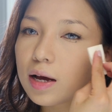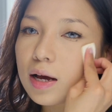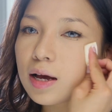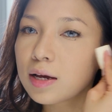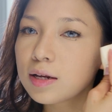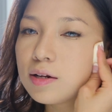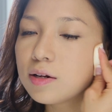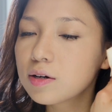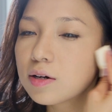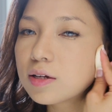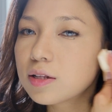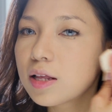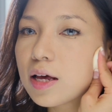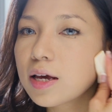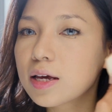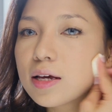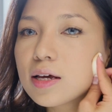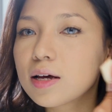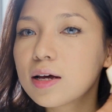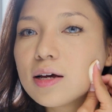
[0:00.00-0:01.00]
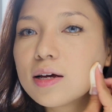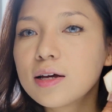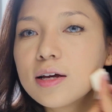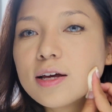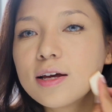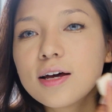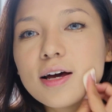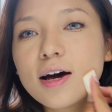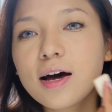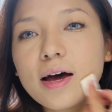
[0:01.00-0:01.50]
I look like
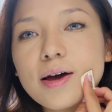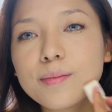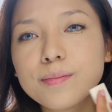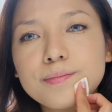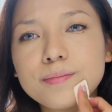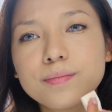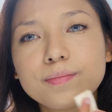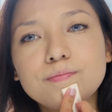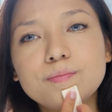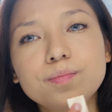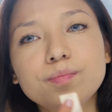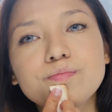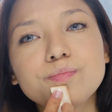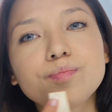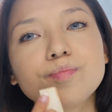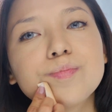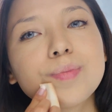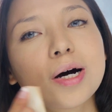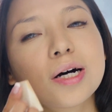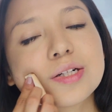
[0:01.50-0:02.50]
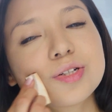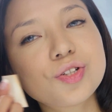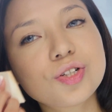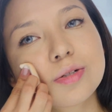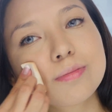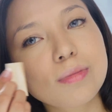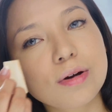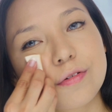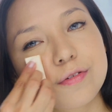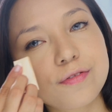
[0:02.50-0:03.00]
I'm
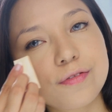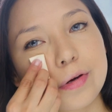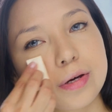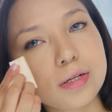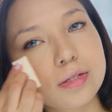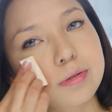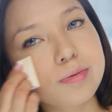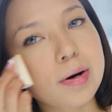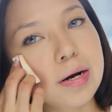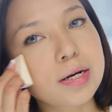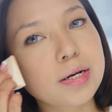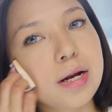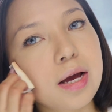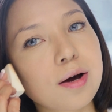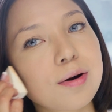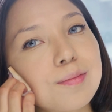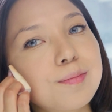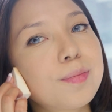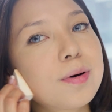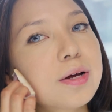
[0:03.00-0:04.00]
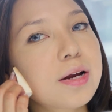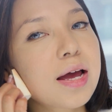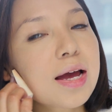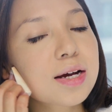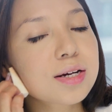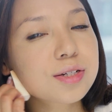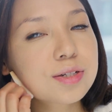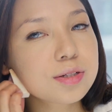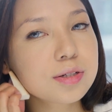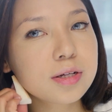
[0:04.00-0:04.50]
punching my face right now, but
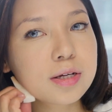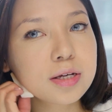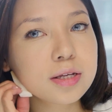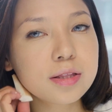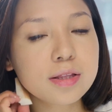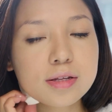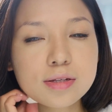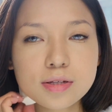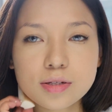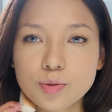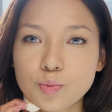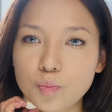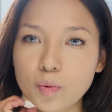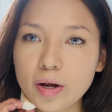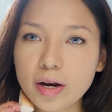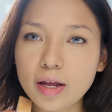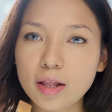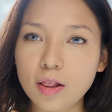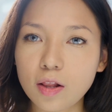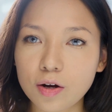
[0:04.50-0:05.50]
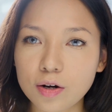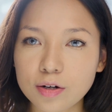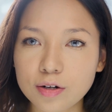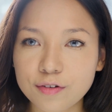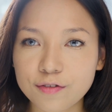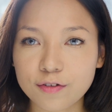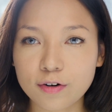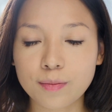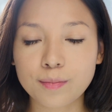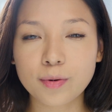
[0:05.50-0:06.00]
actually this is what I learned
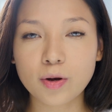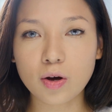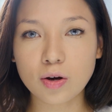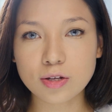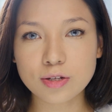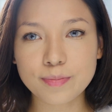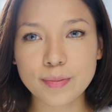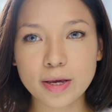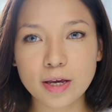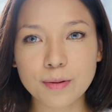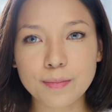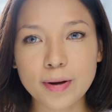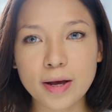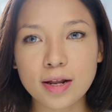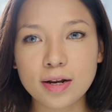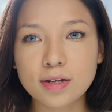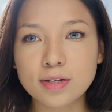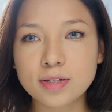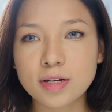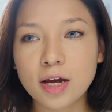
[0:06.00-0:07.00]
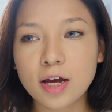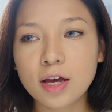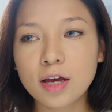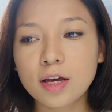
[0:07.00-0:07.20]
from Goss makeup artist.